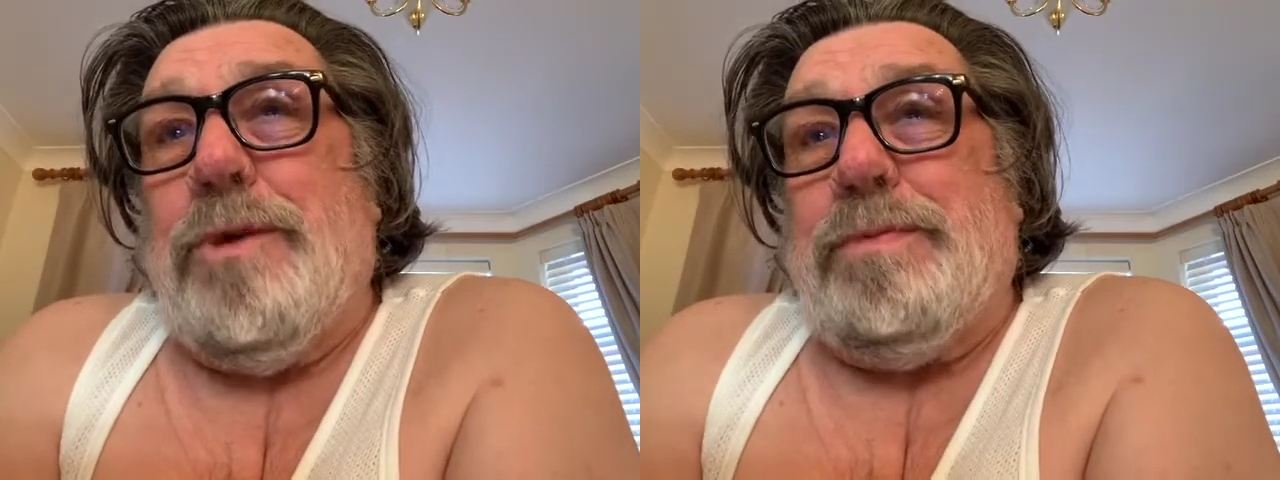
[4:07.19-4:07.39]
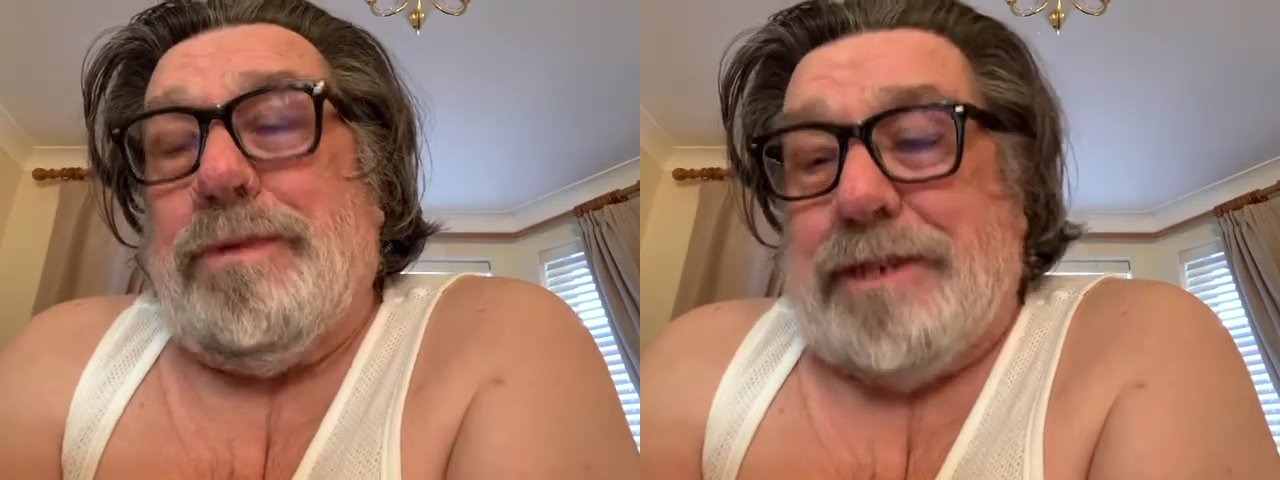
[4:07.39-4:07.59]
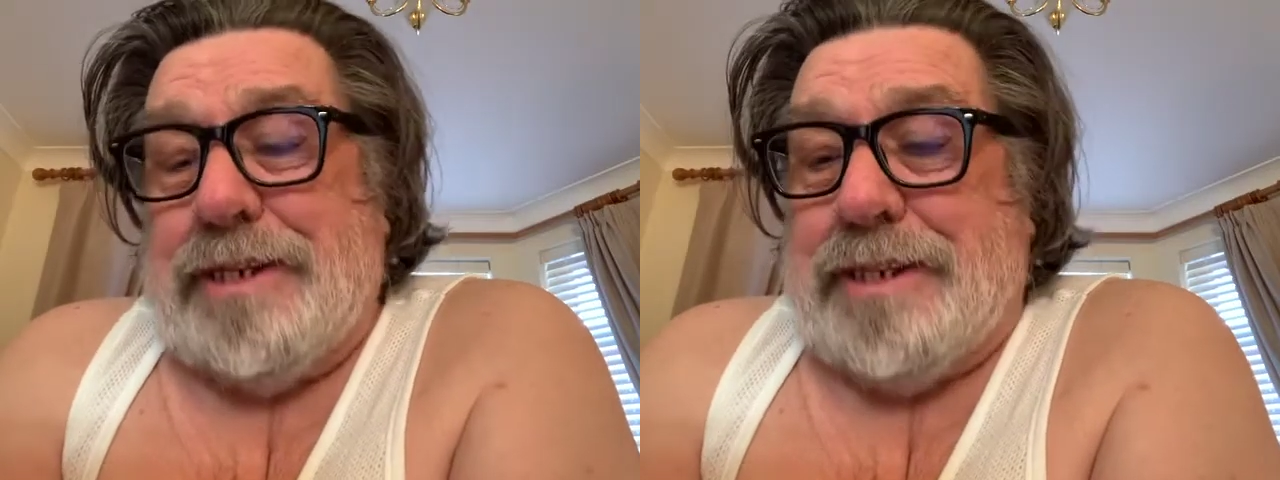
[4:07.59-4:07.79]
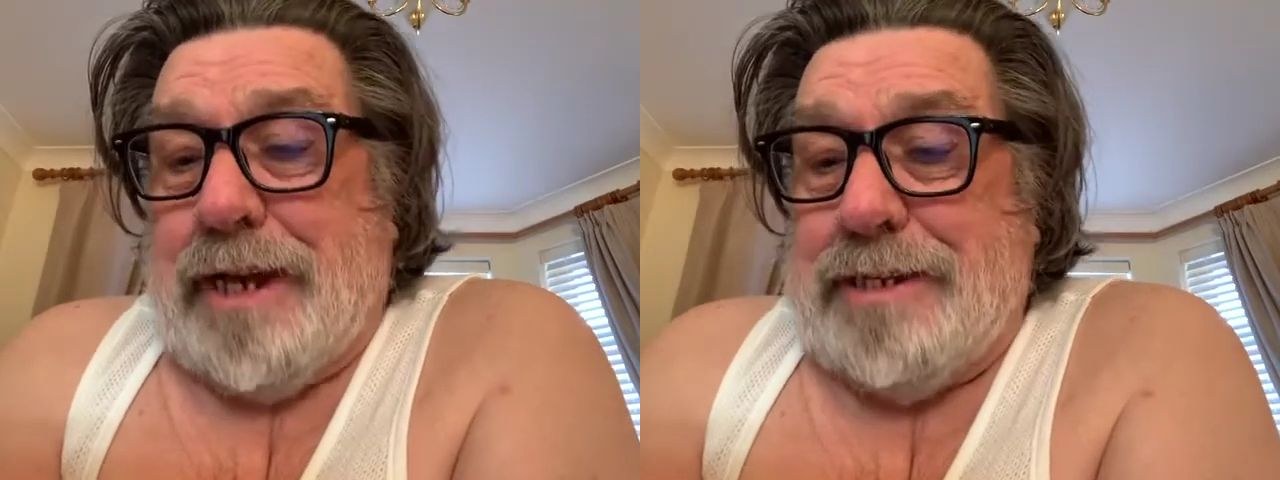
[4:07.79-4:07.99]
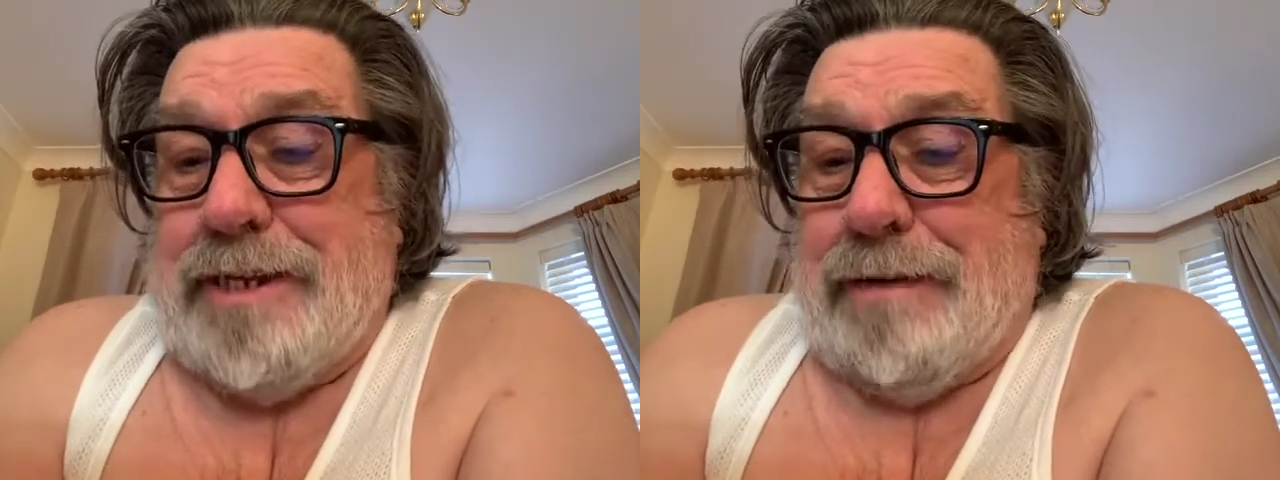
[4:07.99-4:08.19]
bloody
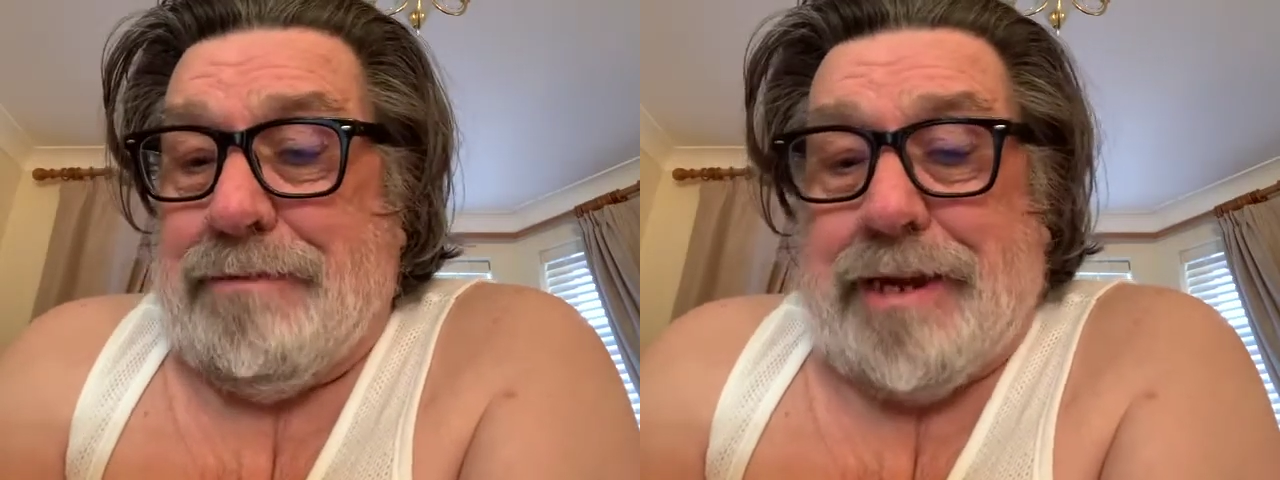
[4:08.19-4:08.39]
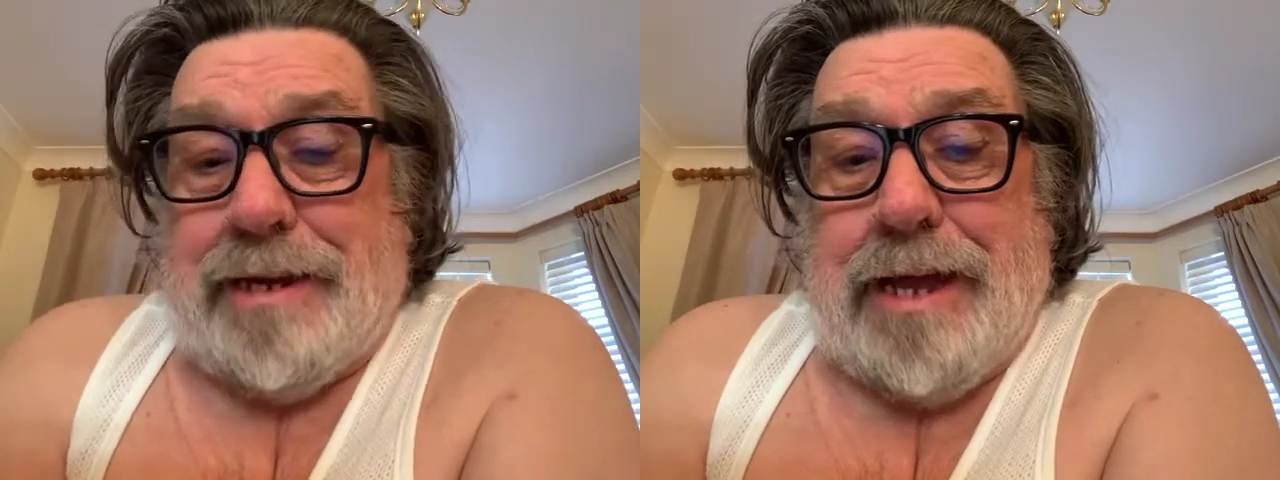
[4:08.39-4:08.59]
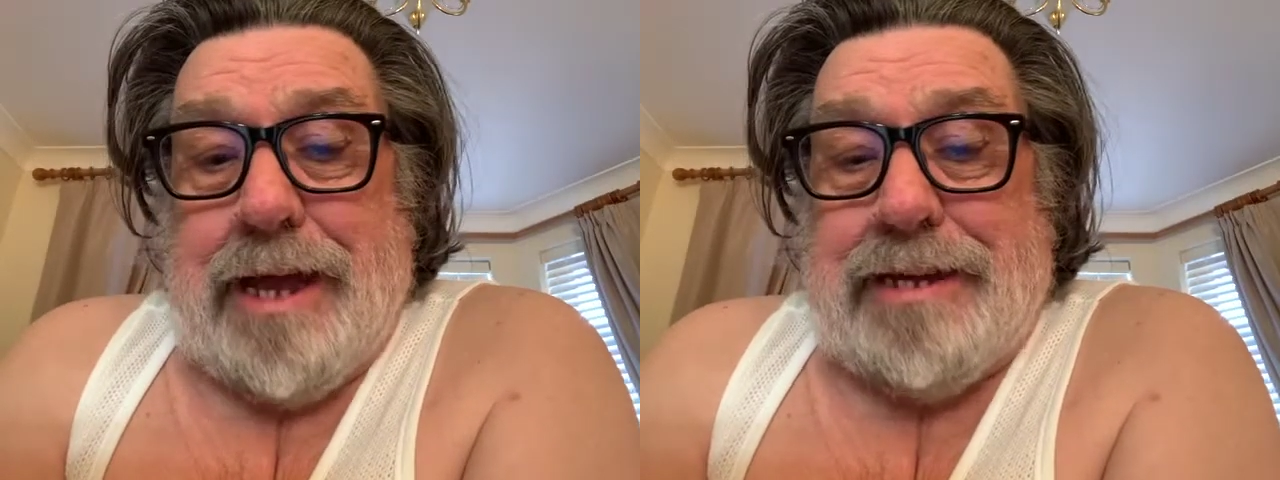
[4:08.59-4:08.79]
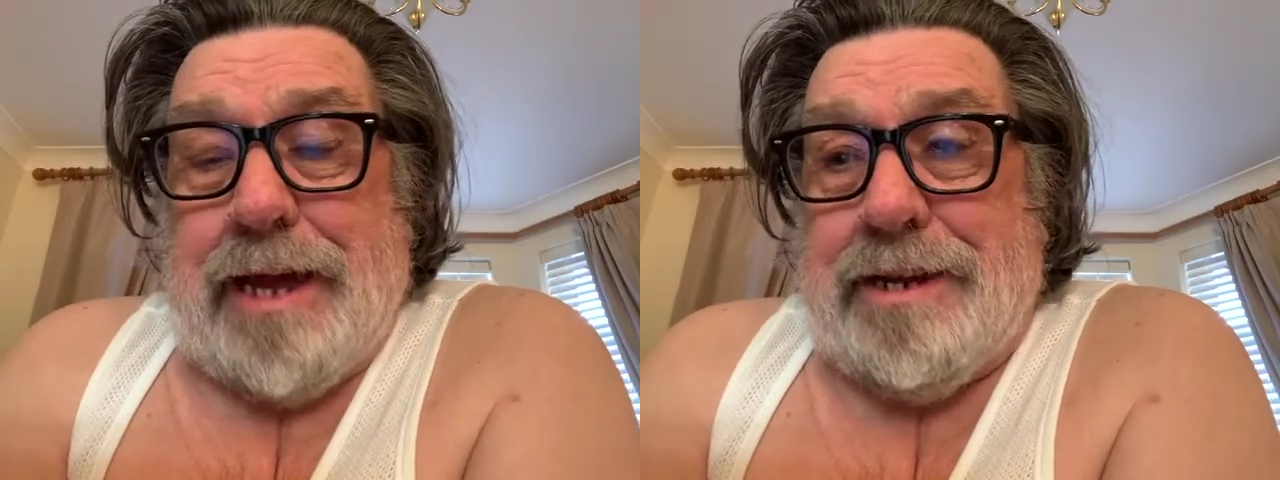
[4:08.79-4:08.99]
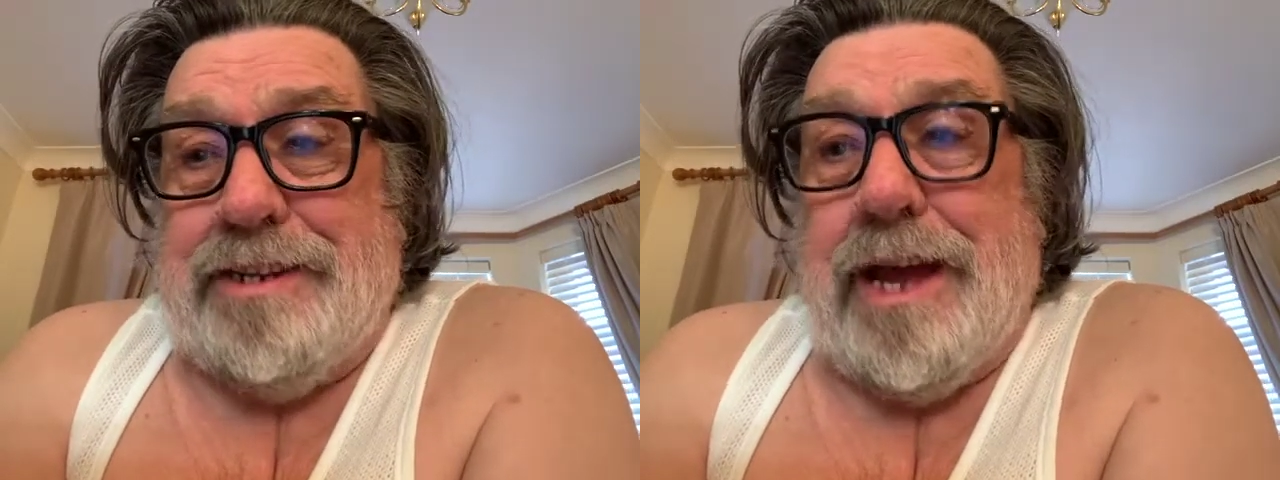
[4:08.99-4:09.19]
tight now, uh, Karen.